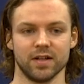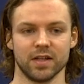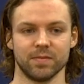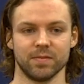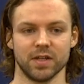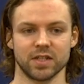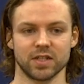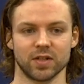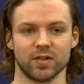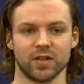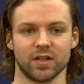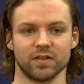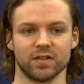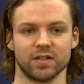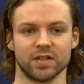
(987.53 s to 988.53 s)
he makes a
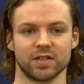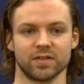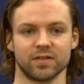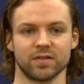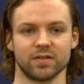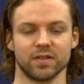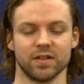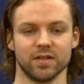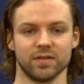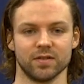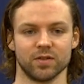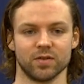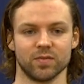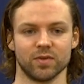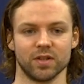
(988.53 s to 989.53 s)
lot of just
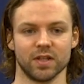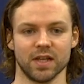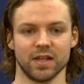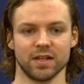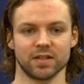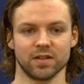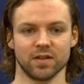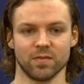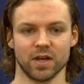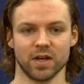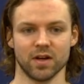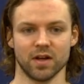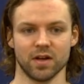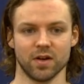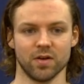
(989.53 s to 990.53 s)
little plays that you
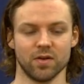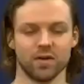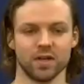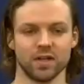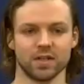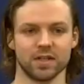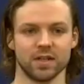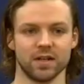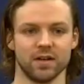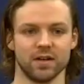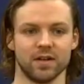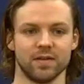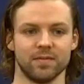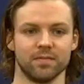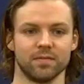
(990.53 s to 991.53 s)
might not notice that,
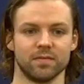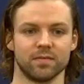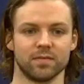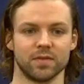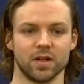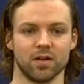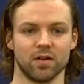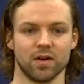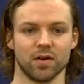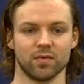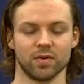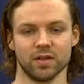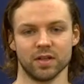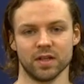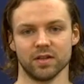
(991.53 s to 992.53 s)
you know, are
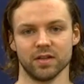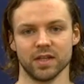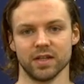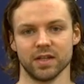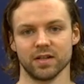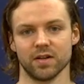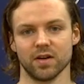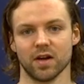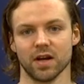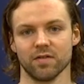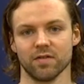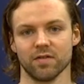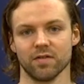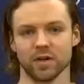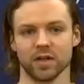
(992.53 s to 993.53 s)
really elite and not
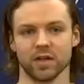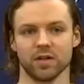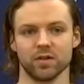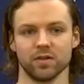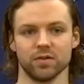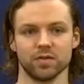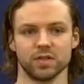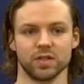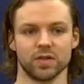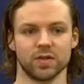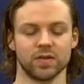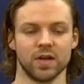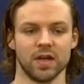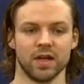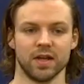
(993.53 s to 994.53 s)
everyone can do.
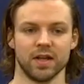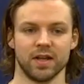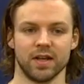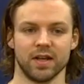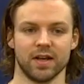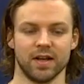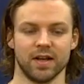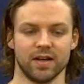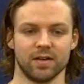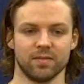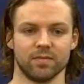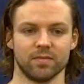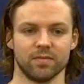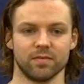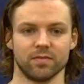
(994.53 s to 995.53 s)
So
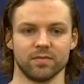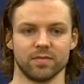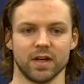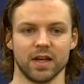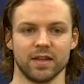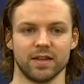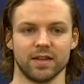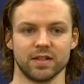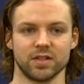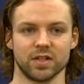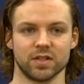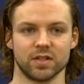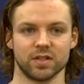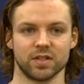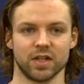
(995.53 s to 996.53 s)
I think
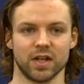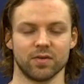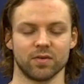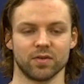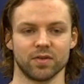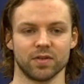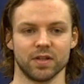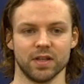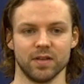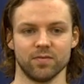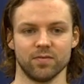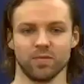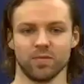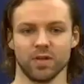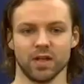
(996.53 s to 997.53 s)
just a general theme
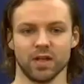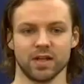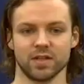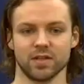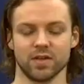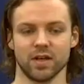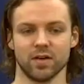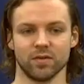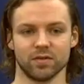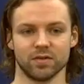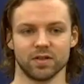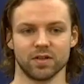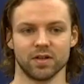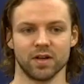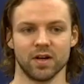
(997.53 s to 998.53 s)
would be as you get older,